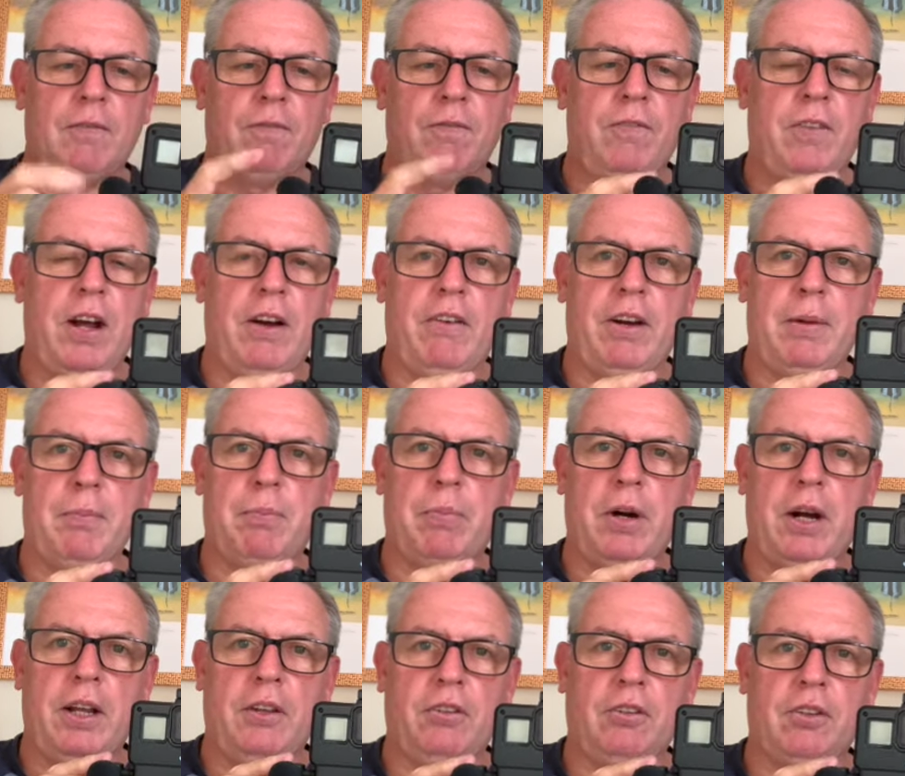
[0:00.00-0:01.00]
Very
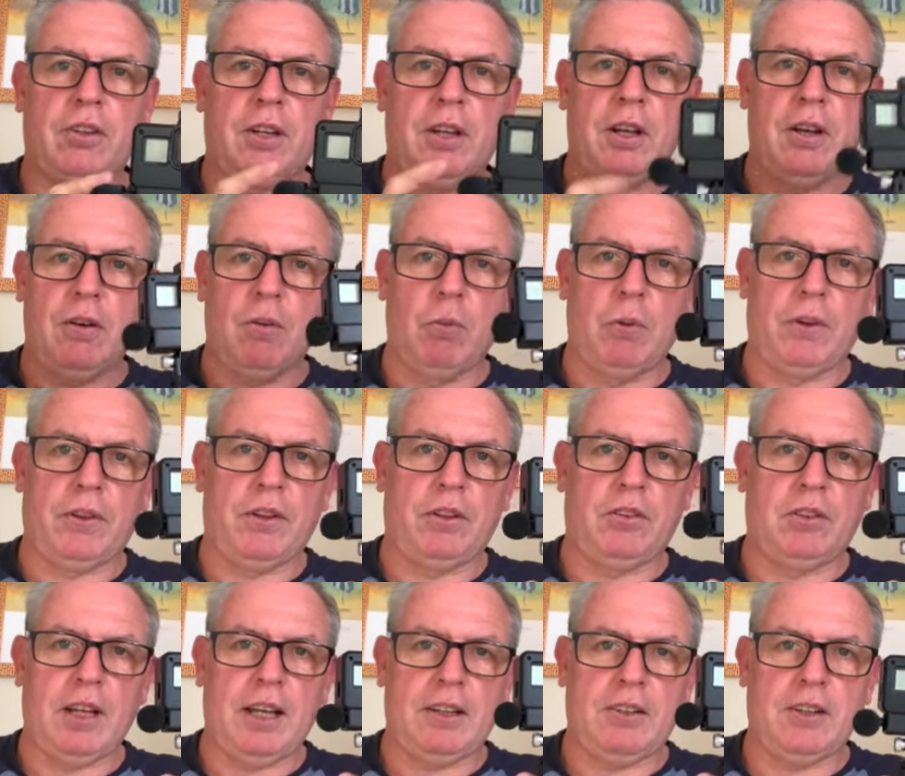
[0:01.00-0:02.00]
impressed with the
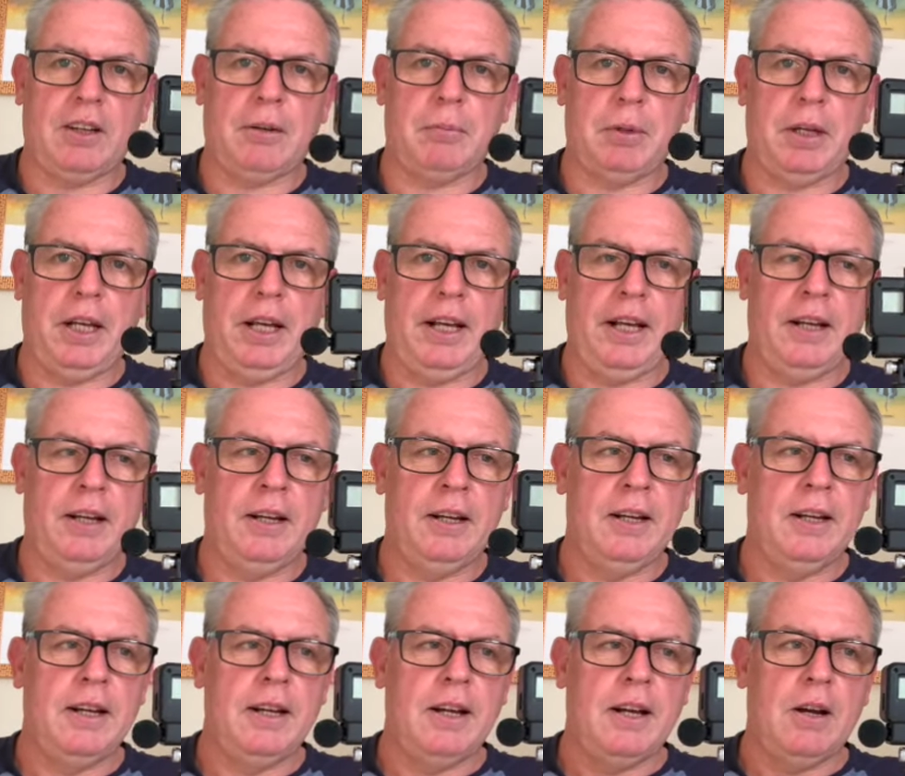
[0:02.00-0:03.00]
setup here.
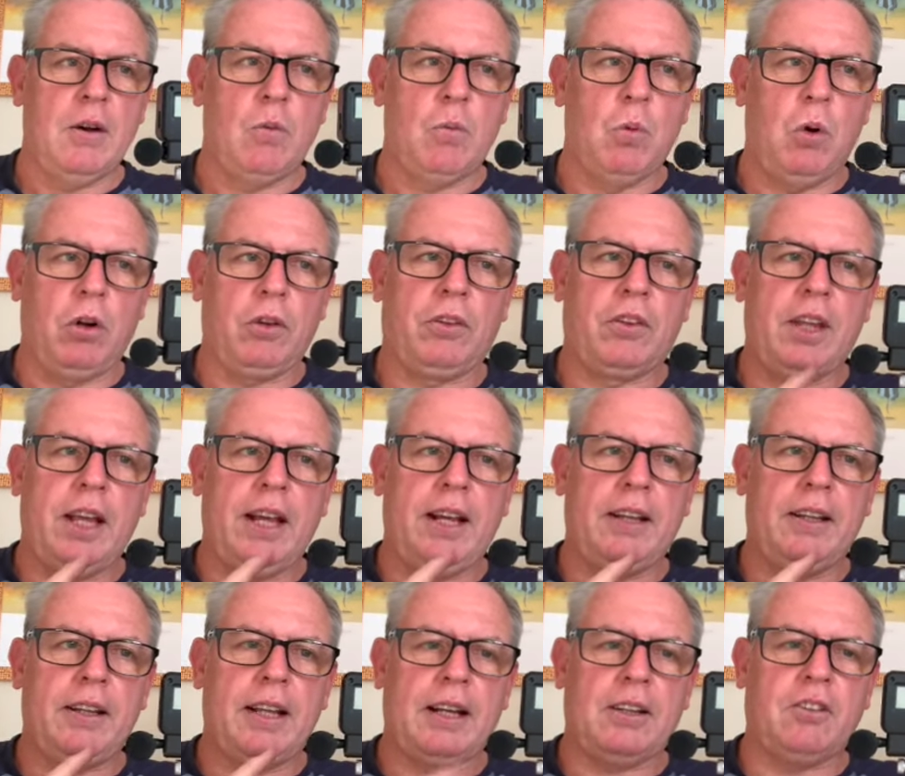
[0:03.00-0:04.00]
One
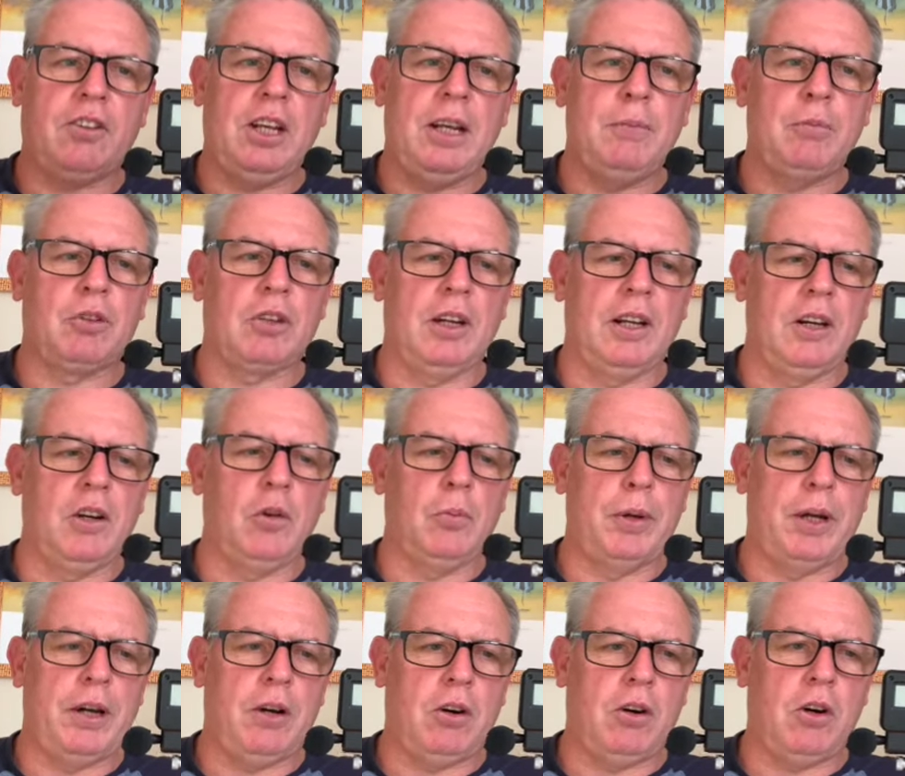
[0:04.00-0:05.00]
thing that seems a little
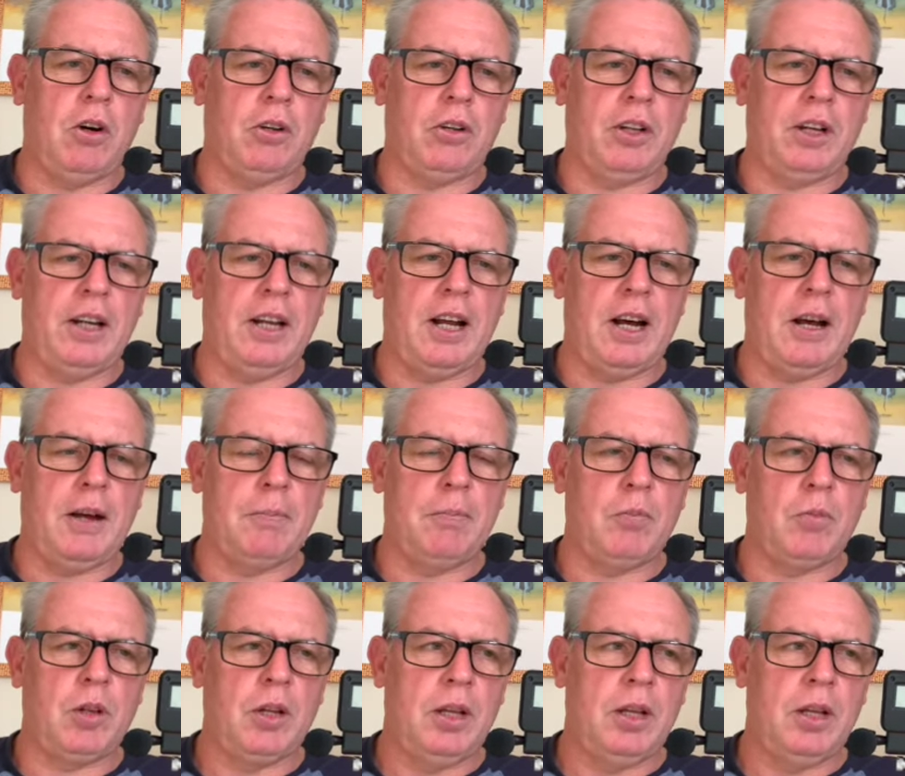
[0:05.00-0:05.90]
bit odd, and I'm